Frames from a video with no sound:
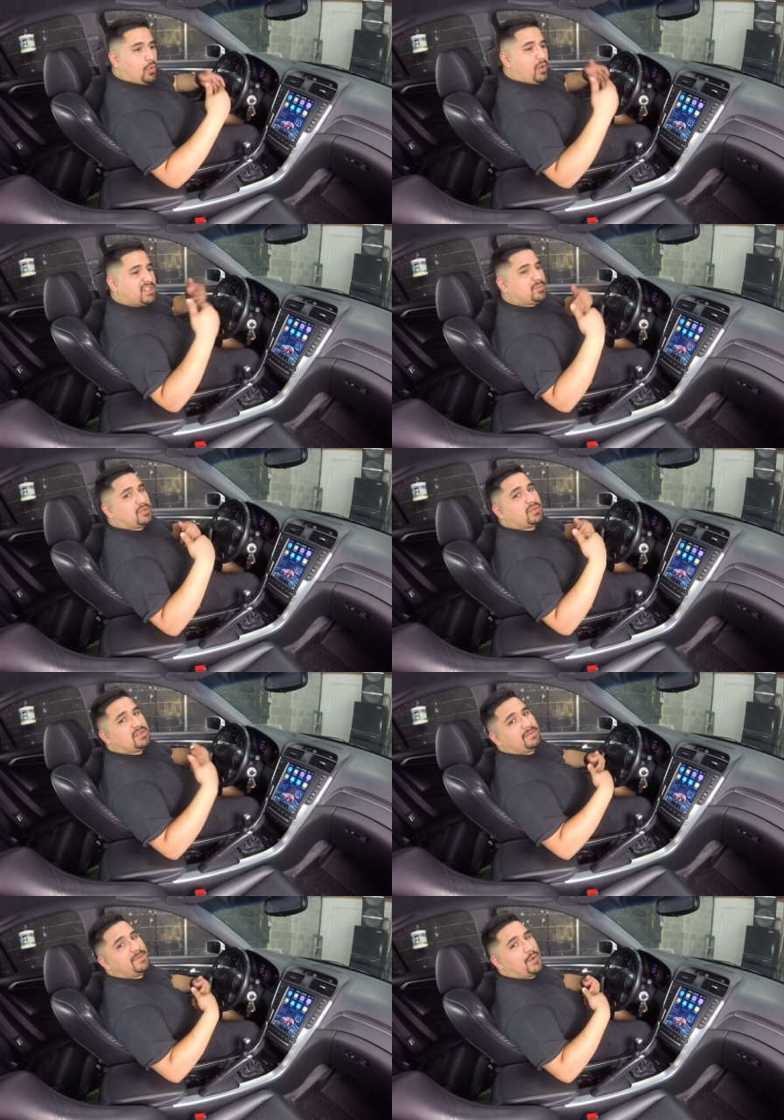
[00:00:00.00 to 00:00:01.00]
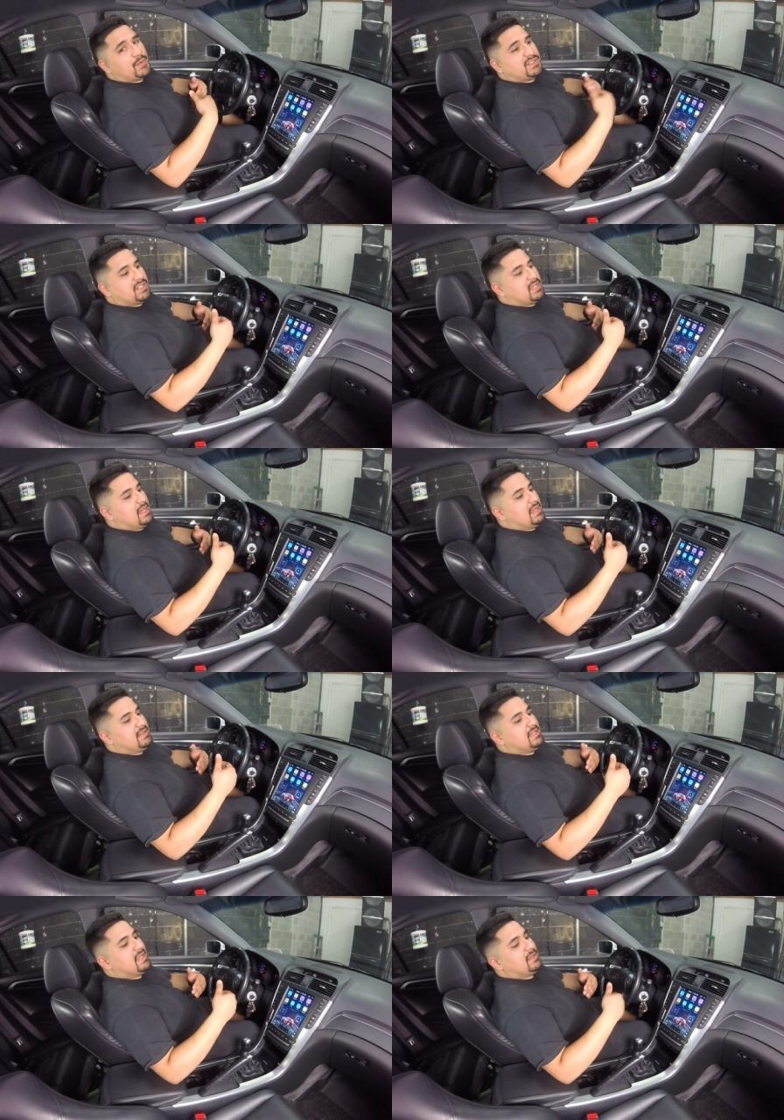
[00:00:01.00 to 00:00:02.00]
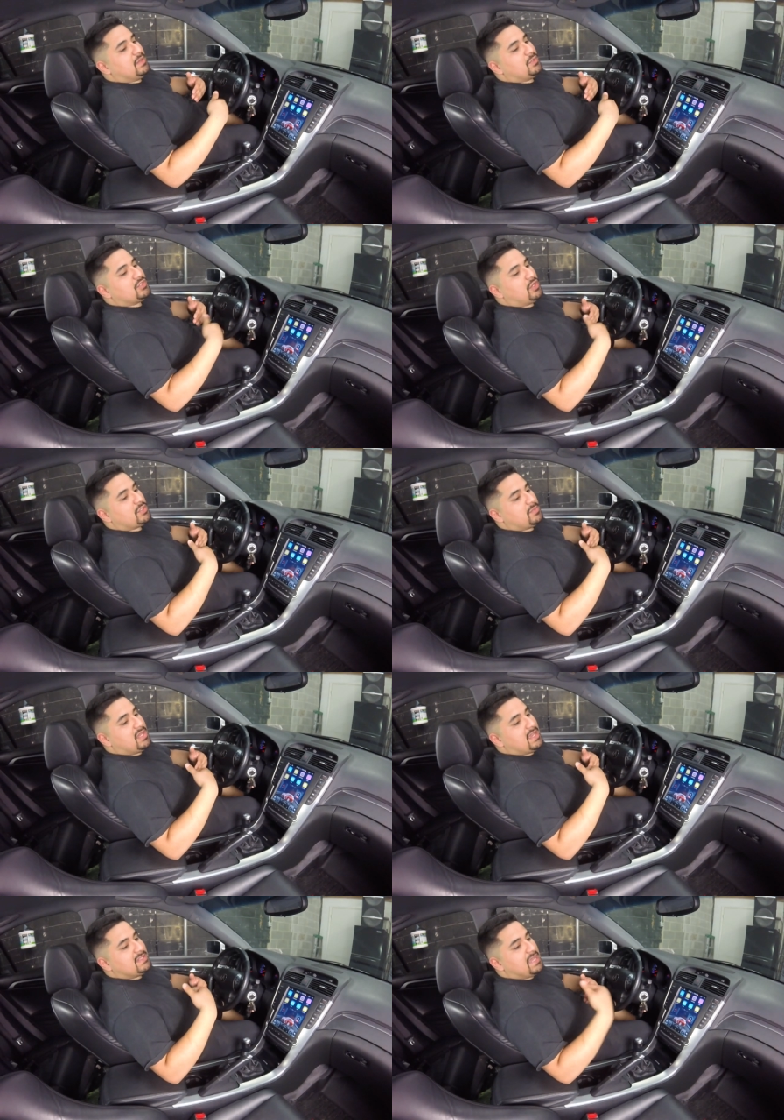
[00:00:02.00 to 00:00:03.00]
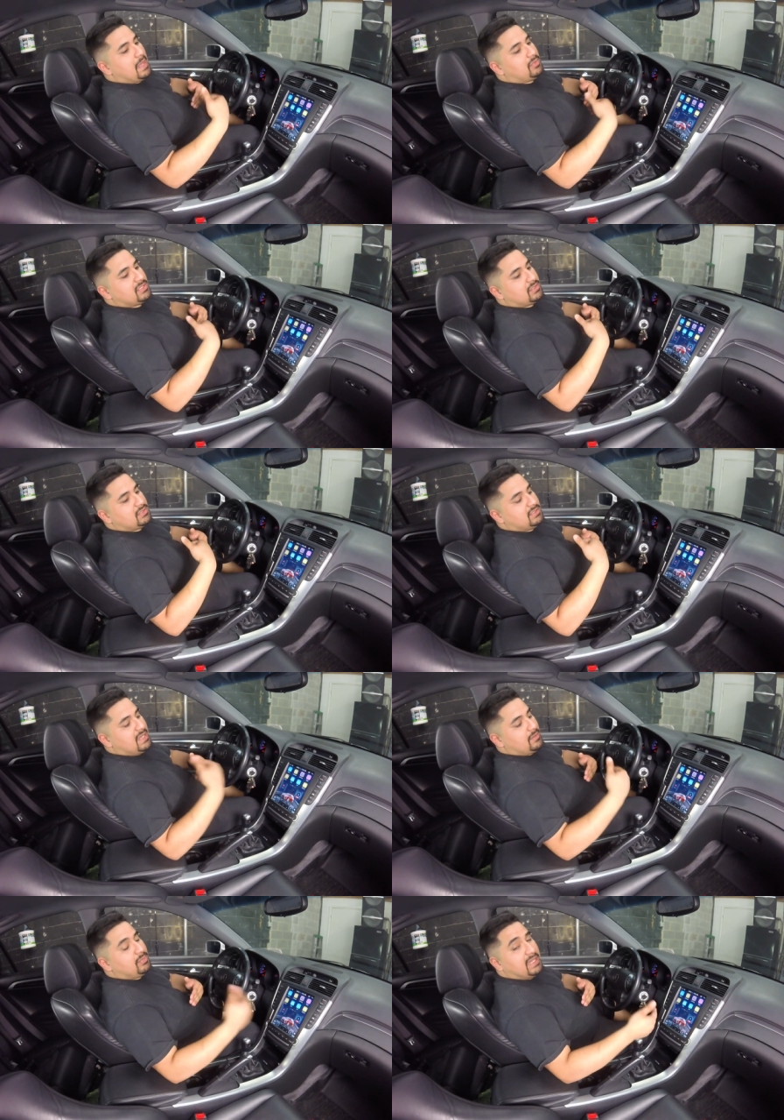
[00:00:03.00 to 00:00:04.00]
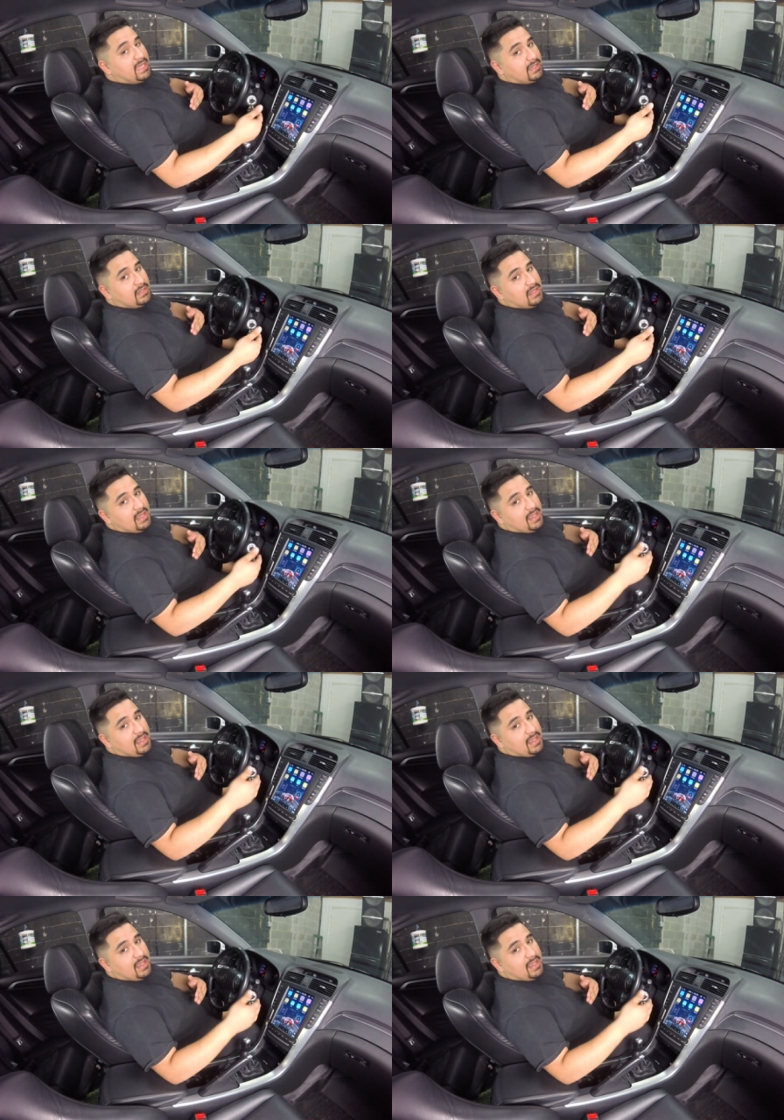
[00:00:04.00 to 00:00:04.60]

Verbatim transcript: who I spoke to on the phone said, and that they would charge me a tablet data plan,